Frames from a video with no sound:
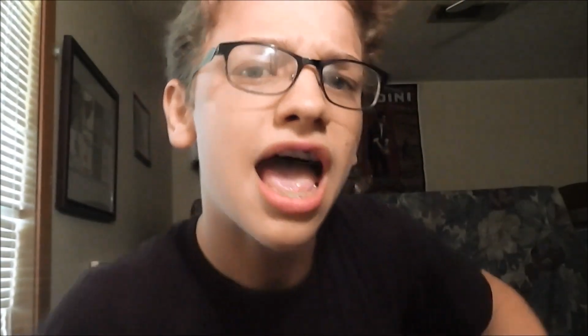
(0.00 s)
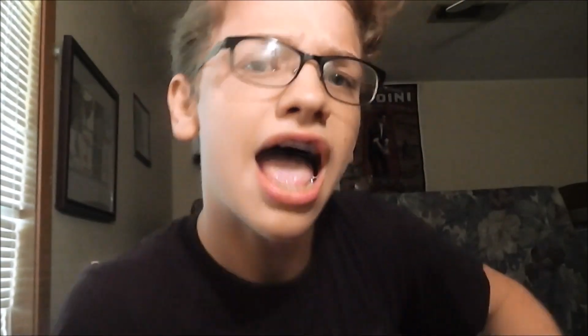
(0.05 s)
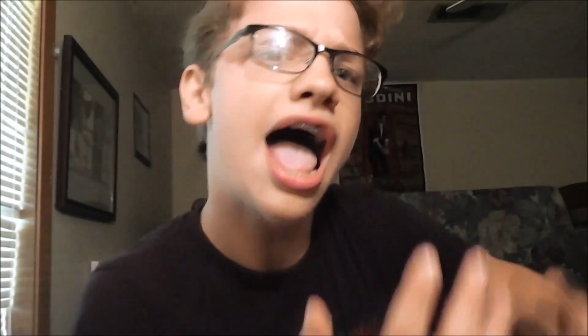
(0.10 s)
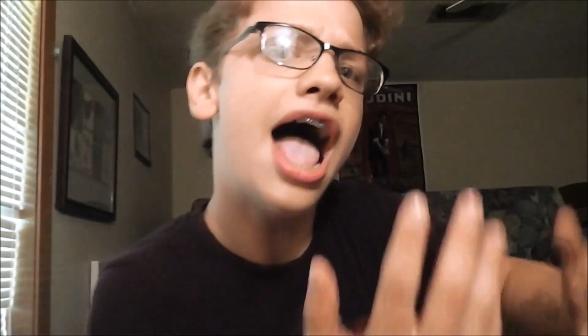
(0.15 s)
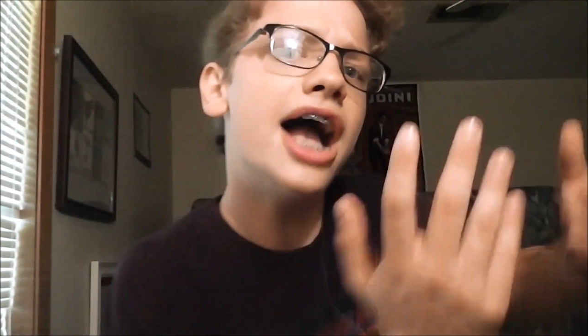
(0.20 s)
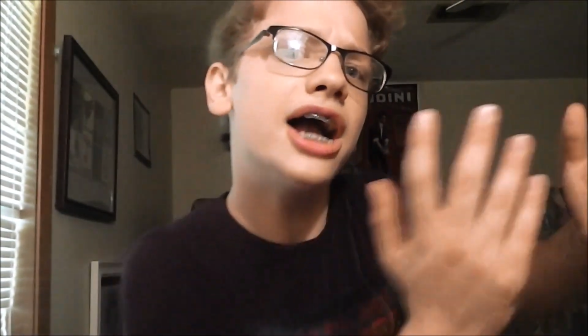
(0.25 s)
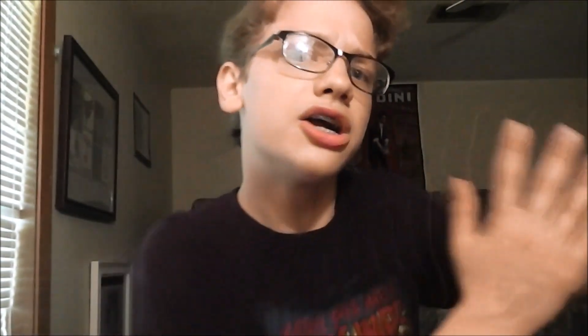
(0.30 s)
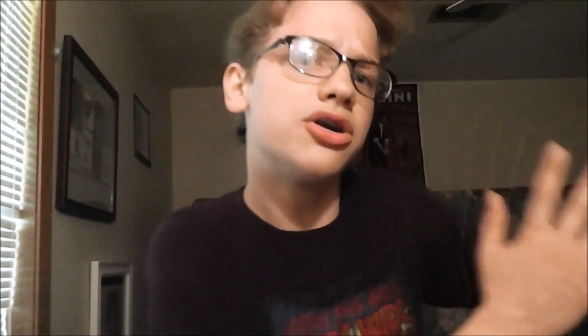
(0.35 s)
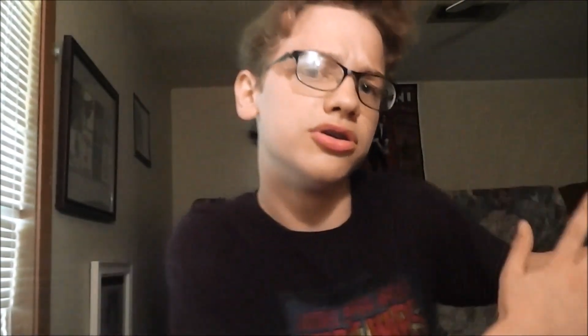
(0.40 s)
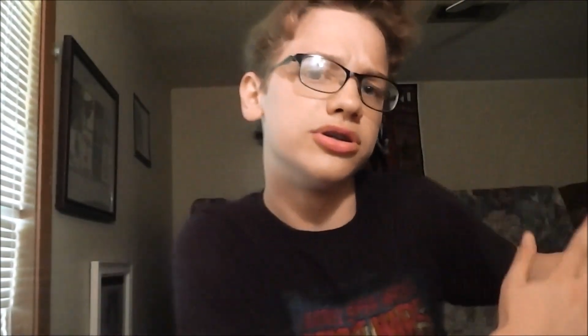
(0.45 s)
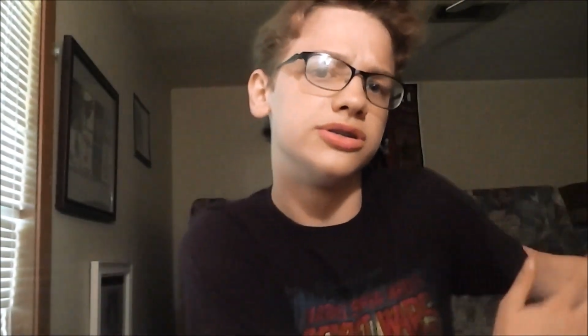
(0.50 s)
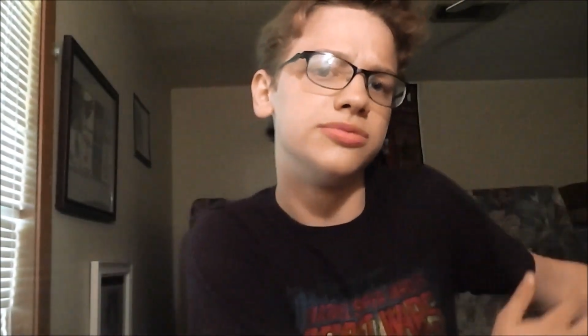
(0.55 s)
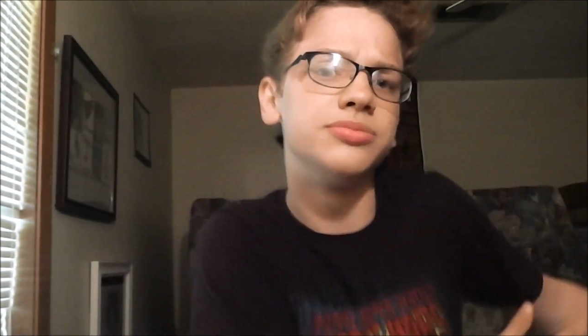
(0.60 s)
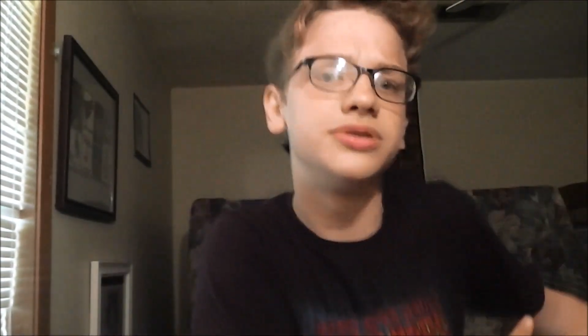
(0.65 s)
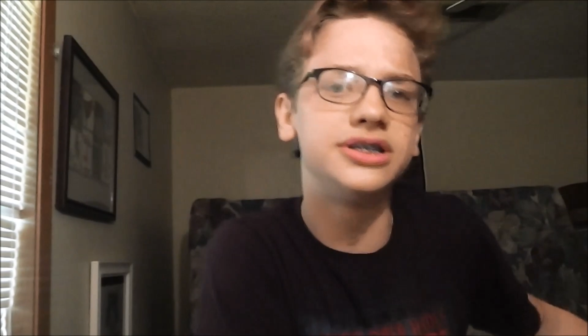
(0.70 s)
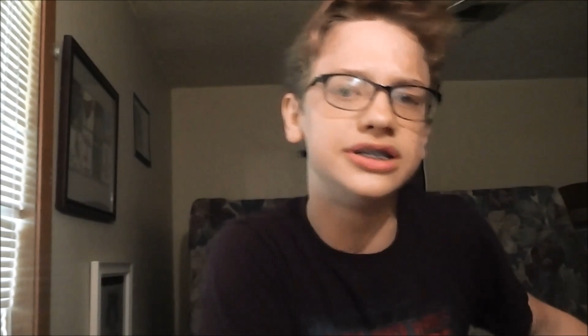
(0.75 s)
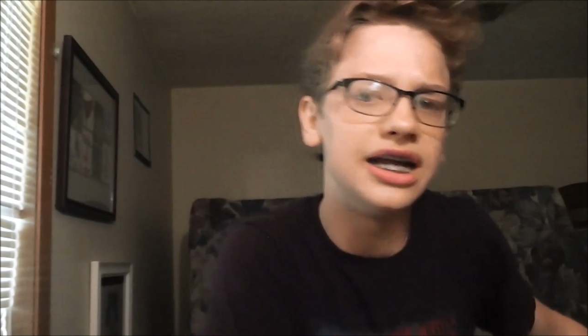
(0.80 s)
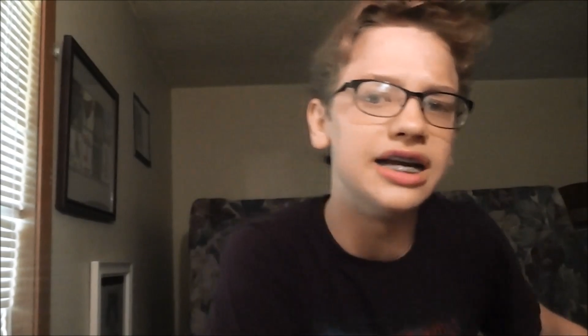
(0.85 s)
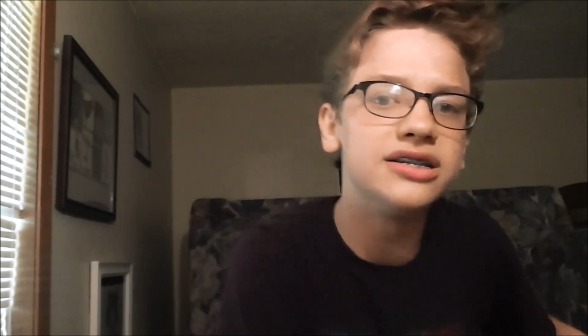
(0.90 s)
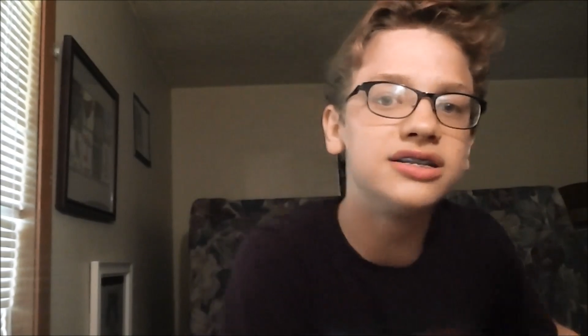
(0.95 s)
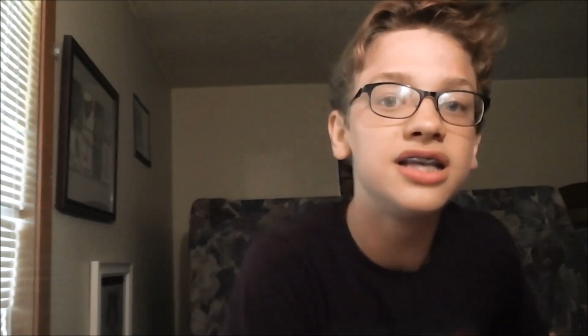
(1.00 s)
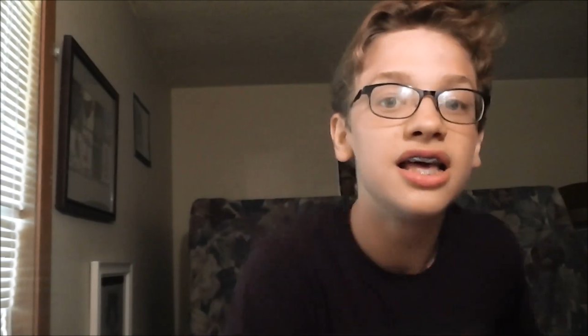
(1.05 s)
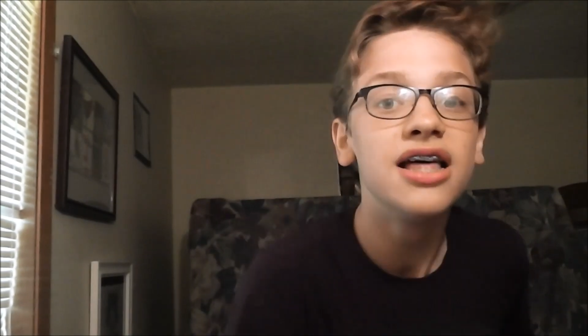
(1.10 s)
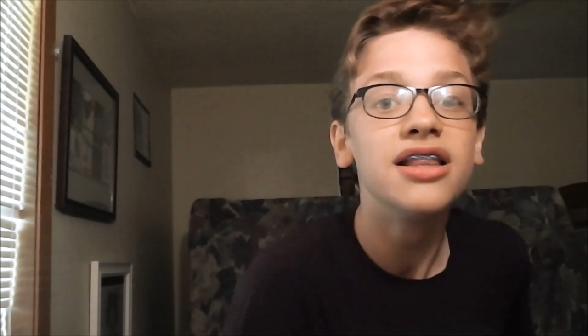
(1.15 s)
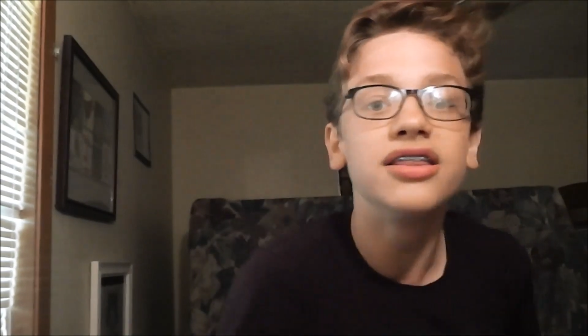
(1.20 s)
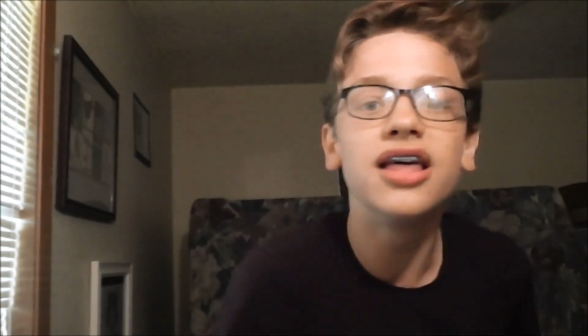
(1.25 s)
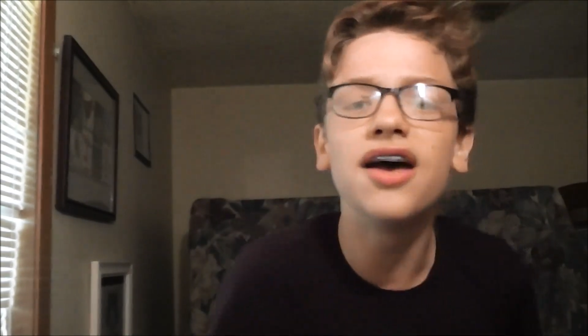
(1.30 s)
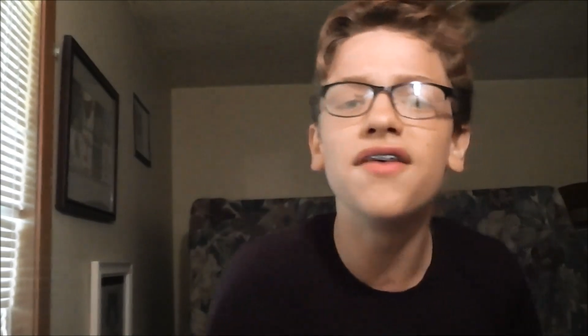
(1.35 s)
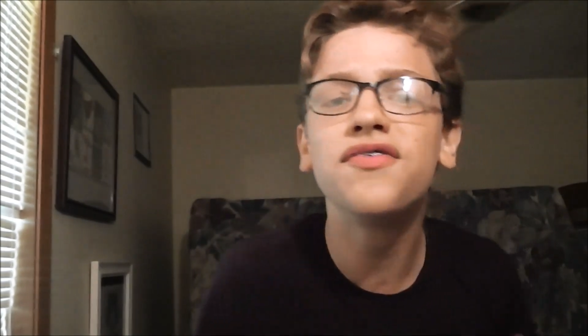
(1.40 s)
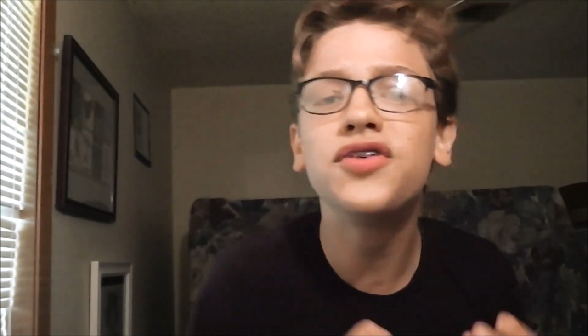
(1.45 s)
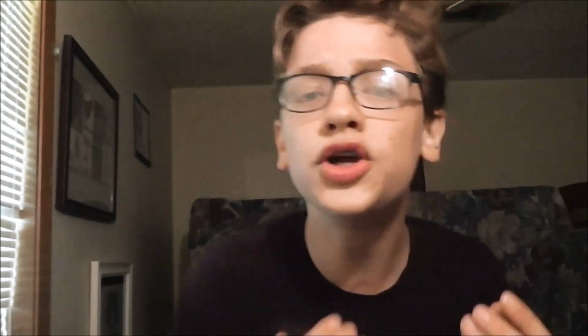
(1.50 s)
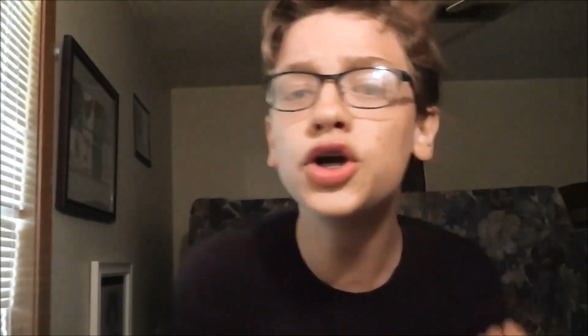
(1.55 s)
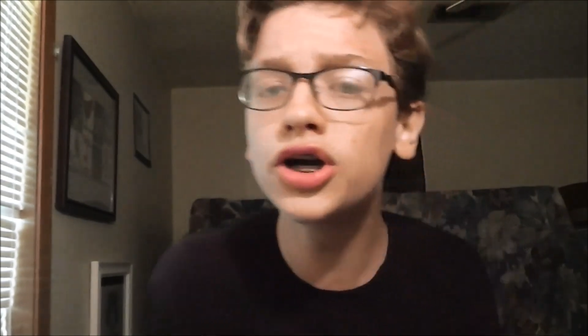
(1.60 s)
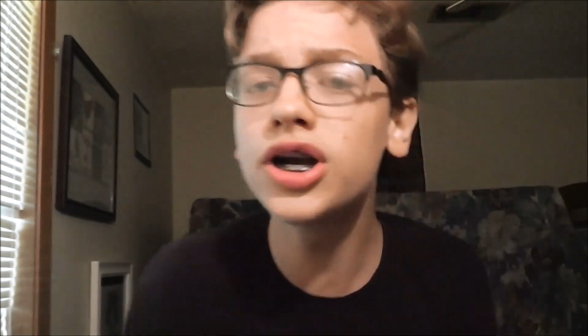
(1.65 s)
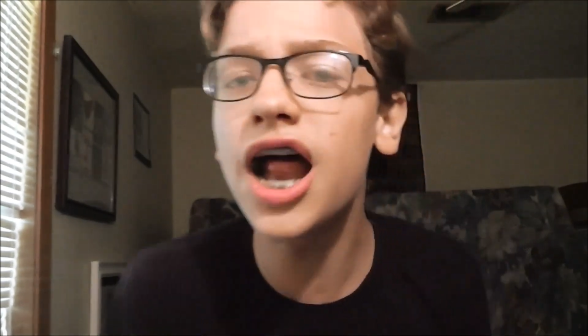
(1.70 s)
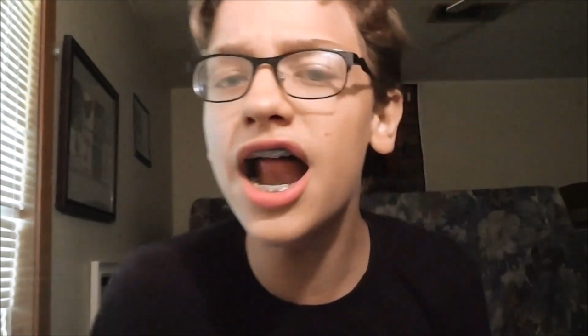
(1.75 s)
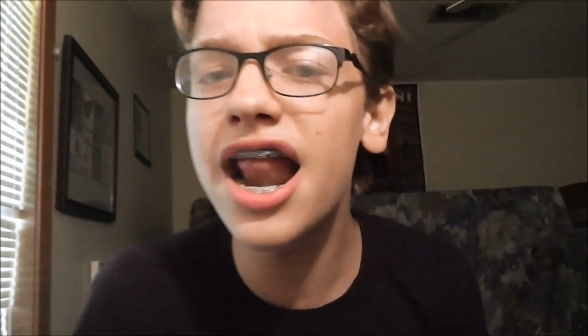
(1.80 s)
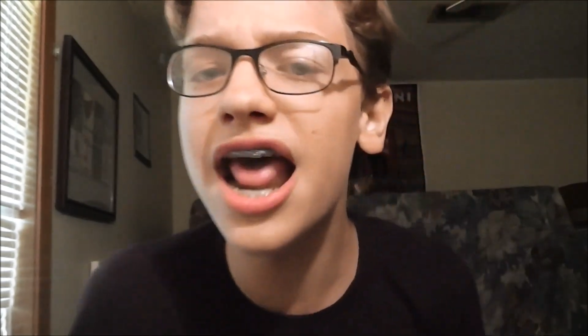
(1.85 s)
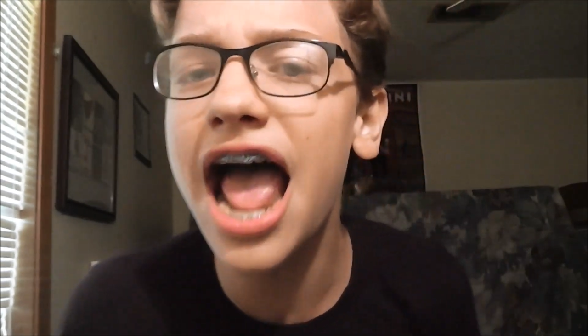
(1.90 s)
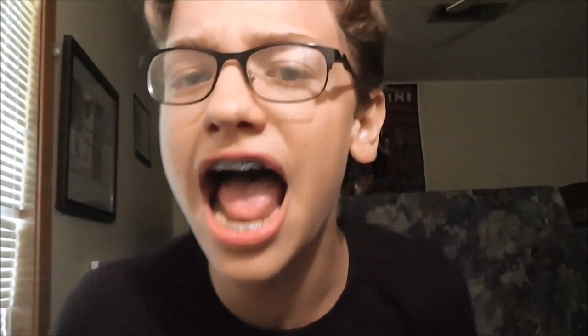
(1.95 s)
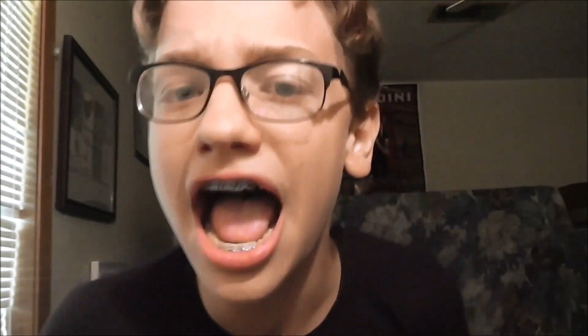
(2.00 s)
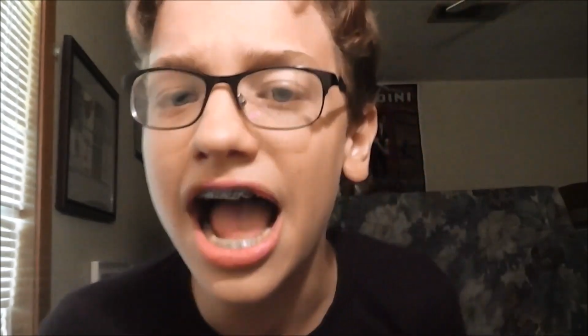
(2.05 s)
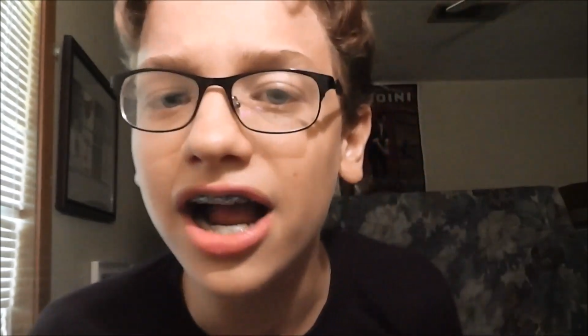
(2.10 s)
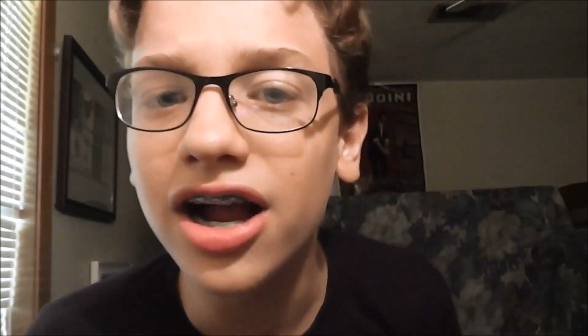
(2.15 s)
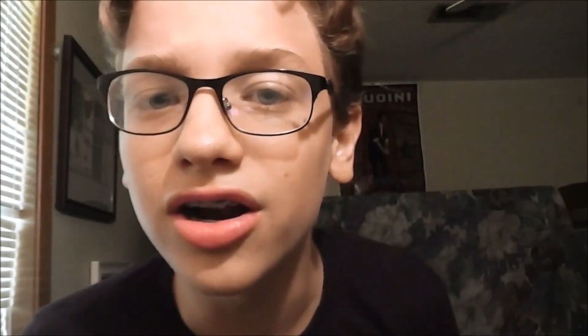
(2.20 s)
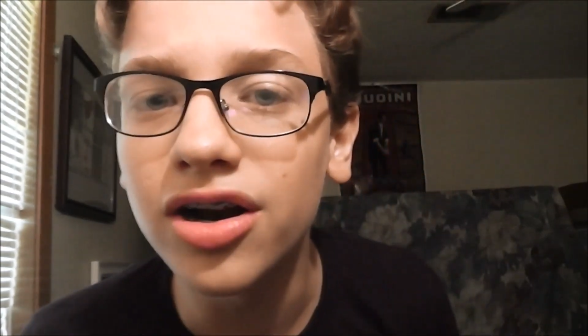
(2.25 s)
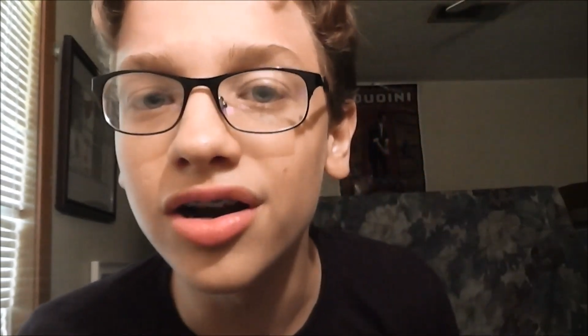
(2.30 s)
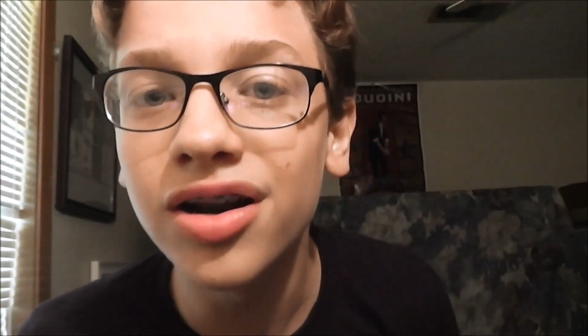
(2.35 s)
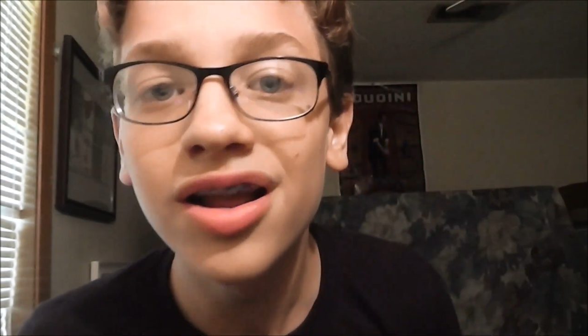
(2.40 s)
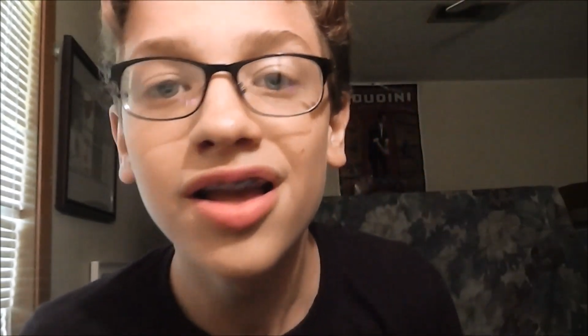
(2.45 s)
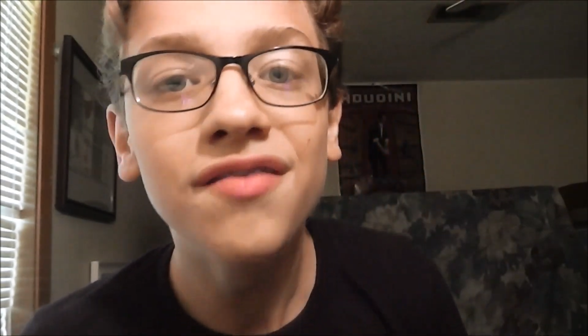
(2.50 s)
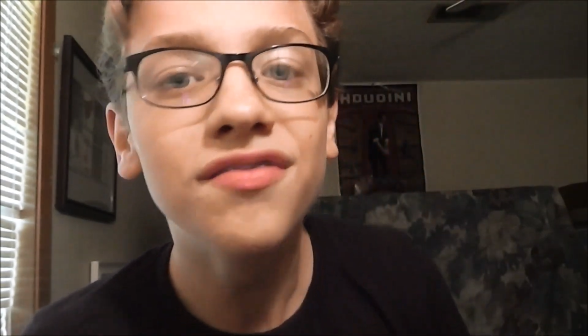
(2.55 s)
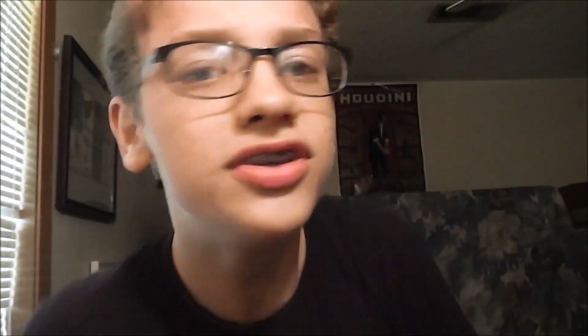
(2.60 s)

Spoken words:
Hackerism states that if you're not a hacker,